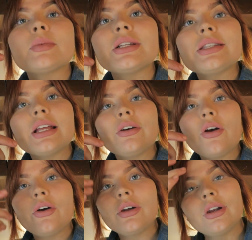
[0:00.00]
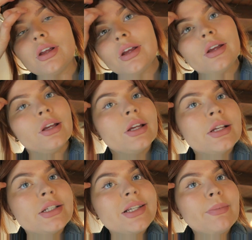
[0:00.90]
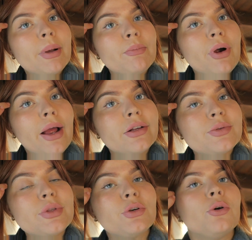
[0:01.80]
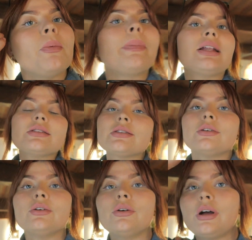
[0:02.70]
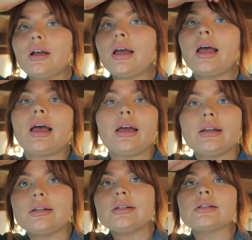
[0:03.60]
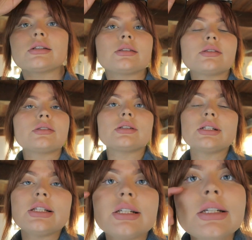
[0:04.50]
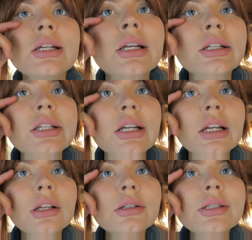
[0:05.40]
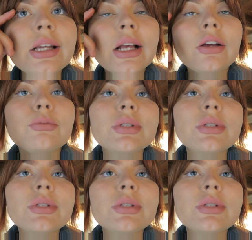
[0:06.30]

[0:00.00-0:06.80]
some concealer on, did my brows with an auburn pencil and did a little slick of